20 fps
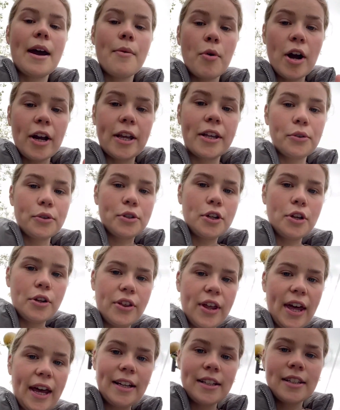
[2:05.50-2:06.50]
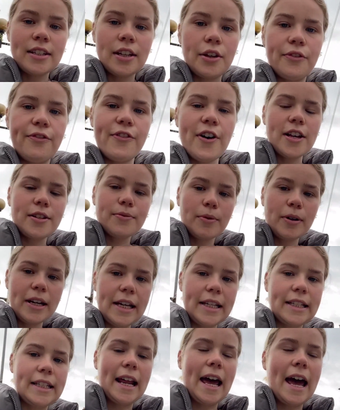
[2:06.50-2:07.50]
I'm working on two things. So the first one
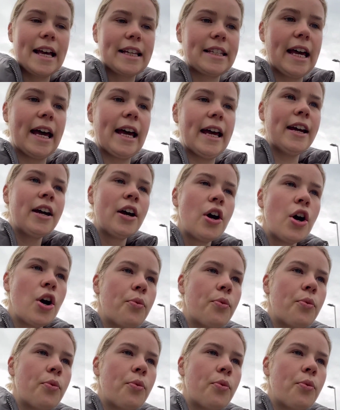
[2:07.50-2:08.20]
is an essay,